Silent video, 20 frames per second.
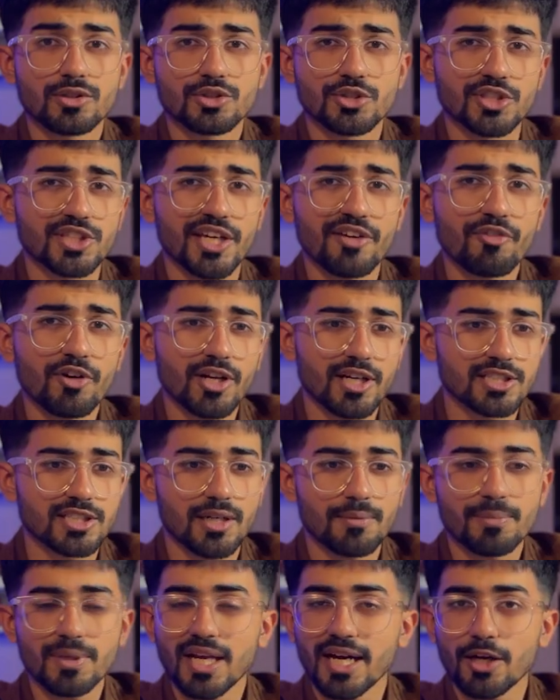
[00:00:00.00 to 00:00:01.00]
So say for
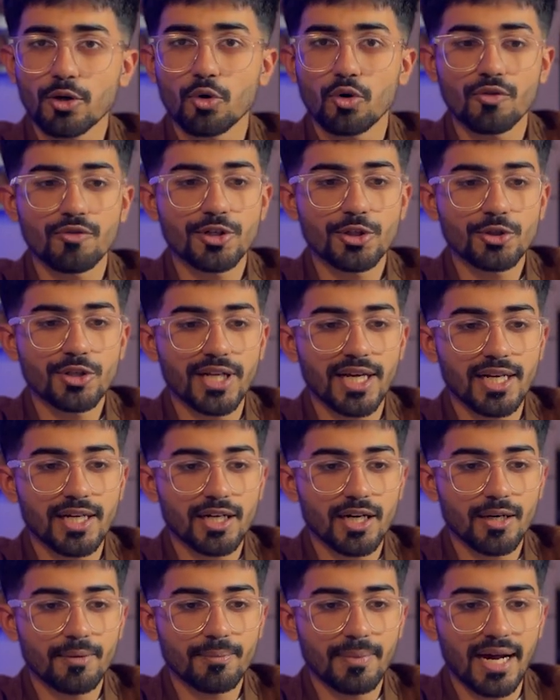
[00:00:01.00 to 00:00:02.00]
example, I go over to
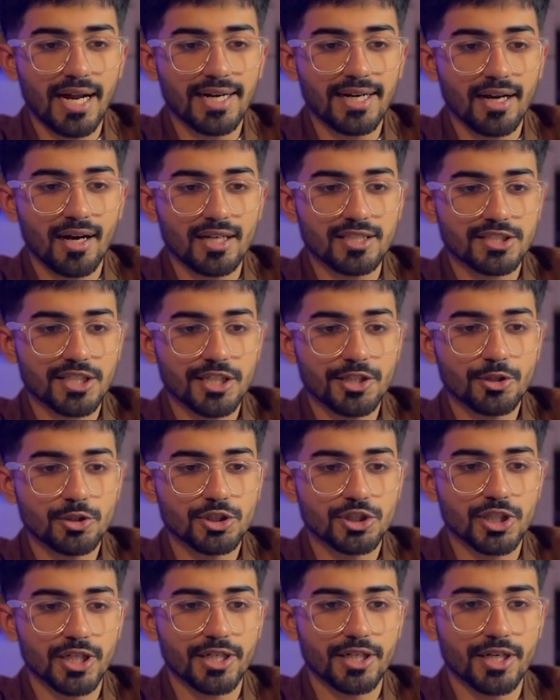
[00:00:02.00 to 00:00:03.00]
Telegram and ask it to
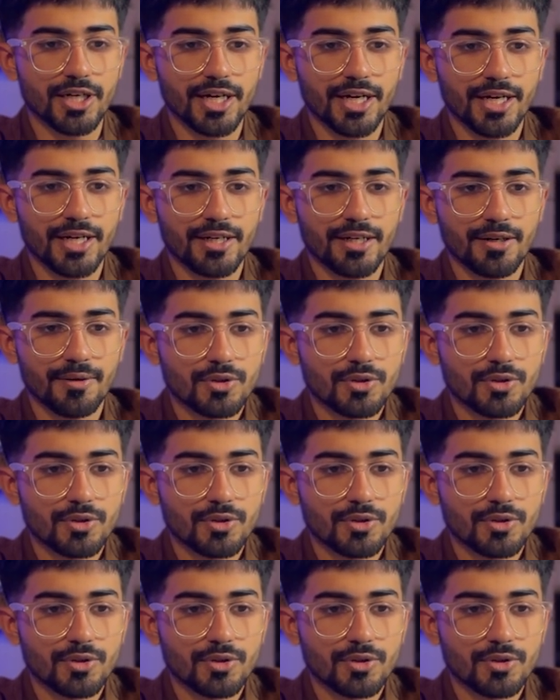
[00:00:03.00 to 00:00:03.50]
generate